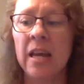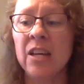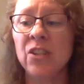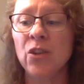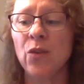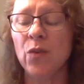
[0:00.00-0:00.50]

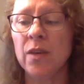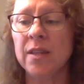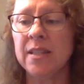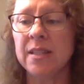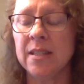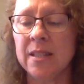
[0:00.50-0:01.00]
So for
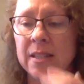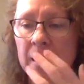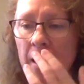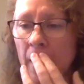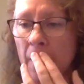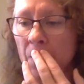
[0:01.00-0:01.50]
instance,
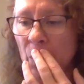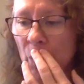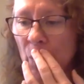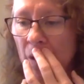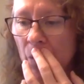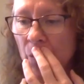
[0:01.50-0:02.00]

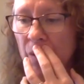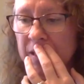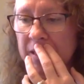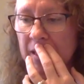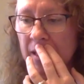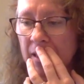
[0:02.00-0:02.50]
what
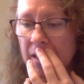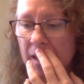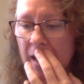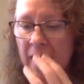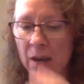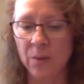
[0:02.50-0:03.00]
was it that
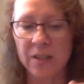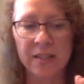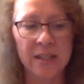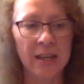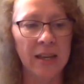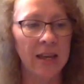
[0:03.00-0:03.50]
I was
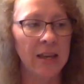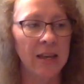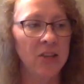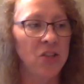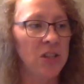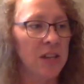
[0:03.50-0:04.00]

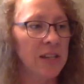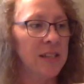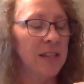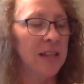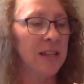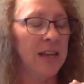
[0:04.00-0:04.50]
thinking just
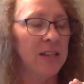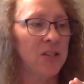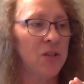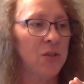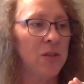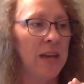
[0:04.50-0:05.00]
in the last
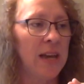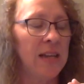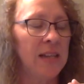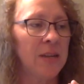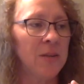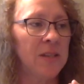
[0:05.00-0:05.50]
2 days?
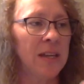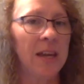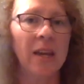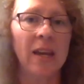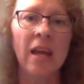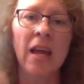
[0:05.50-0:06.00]
I was
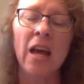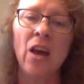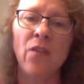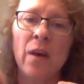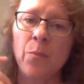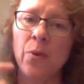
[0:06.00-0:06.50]
thinking
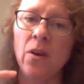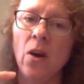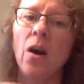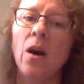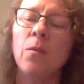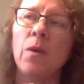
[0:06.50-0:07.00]
if I put
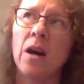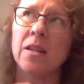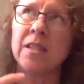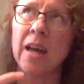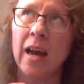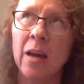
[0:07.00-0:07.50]
a
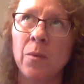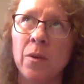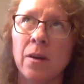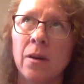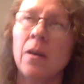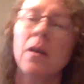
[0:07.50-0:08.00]

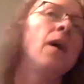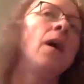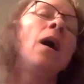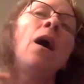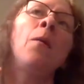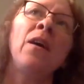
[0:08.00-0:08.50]
timer
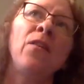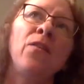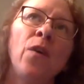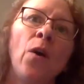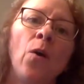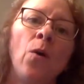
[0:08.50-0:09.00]
on my
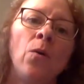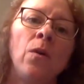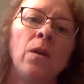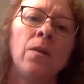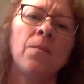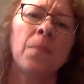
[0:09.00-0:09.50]
phone,
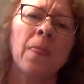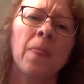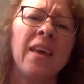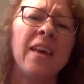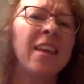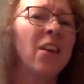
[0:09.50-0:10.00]

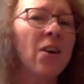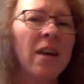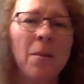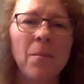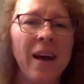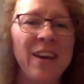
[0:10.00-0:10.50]

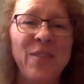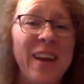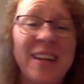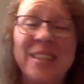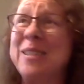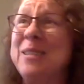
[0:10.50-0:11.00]
it might have
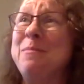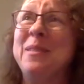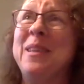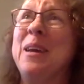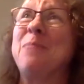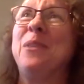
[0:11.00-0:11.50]
actually been
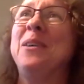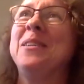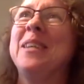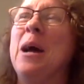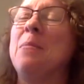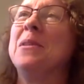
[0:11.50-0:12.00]
like prayer
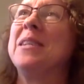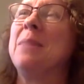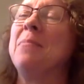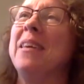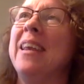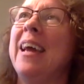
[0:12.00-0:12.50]
time or
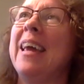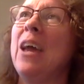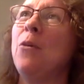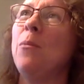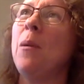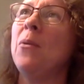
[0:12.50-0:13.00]
something. I
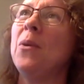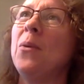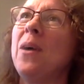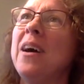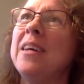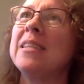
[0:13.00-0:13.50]
can't remember what it
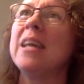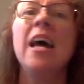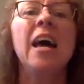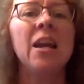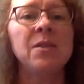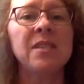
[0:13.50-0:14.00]
was.
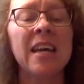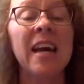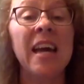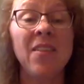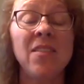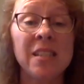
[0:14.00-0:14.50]
And I was like, I
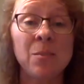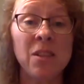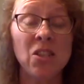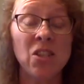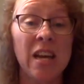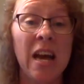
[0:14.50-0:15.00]
have this
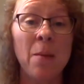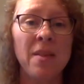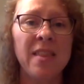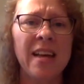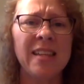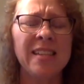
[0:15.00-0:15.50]
much time
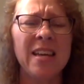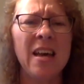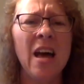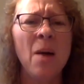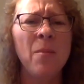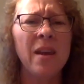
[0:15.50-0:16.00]
and that's
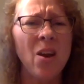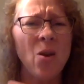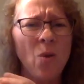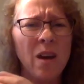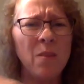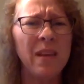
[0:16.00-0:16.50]
it, but I don't
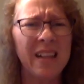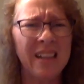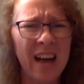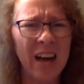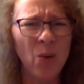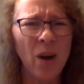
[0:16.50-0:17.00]
want to be
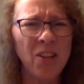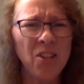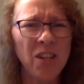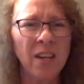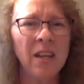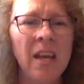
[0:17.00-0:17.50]
clock
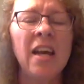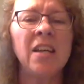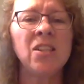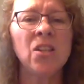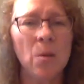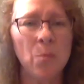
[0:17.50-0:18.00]
watching.
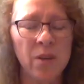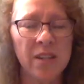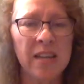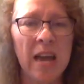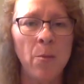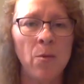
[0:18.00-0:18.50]
And so I put a
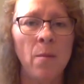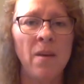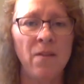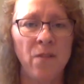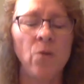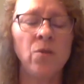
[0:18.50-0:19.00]
timer on
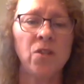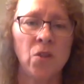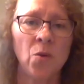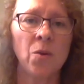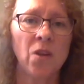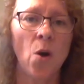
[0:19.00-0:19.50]
my phone so
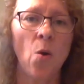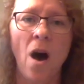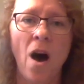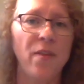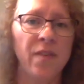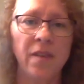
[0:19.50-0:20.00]
it would go
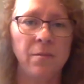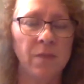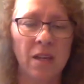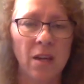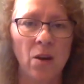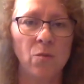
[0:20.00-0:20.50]
off in,
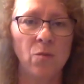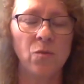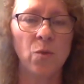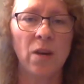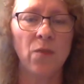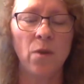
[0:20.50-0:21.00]

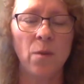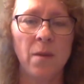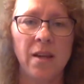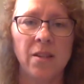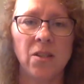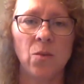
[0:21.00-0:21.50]
24
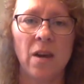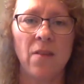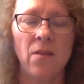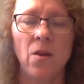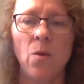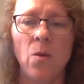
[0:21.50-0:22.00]
minutes or
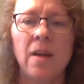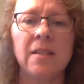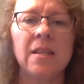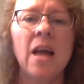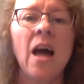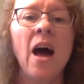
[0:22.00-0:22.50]
whatever it
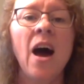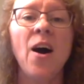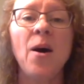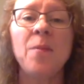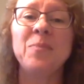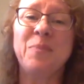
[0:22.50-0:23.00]
was.
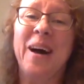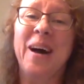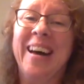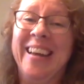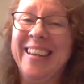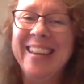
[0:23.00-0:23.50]

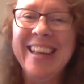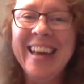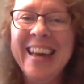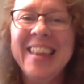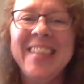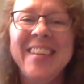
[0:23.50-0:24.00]
But
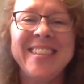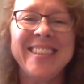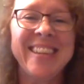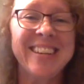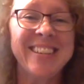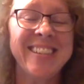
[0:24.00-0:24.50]
there's an
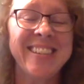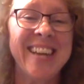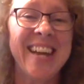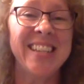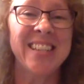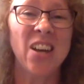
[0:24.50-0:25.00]

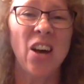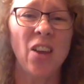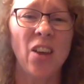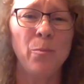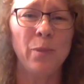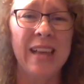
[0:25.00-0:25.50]
exercise
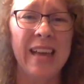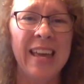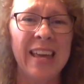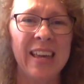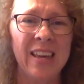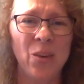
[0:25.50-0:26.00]
called
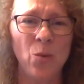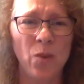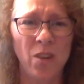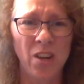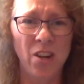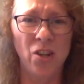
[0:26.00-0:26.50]
plank where
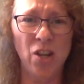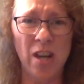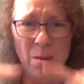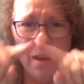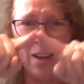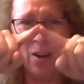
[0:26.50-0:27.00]
you're trying
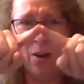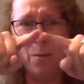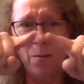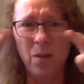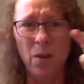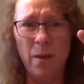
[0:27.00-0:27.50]
to make
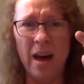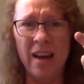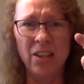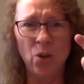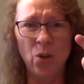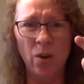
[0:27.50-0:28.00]
your
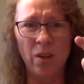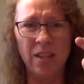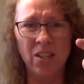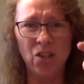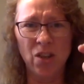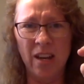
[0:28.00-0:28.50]
body totally
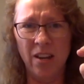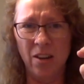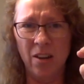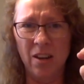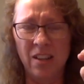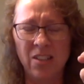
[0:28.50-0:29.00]
straight.
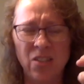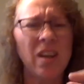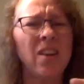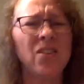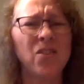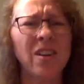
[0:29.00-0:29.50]
And it's
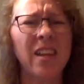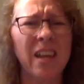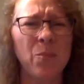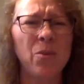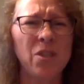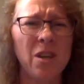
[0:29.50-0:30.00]
sort of like
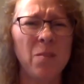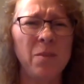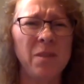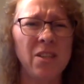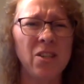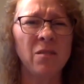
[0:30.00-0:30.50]
a push-up
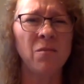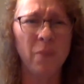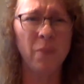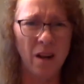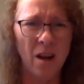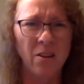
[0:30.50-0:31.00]
position,
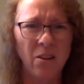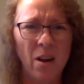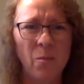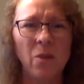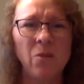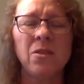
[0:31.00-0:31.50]
but on your
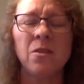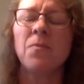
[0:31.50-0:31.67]
elbows.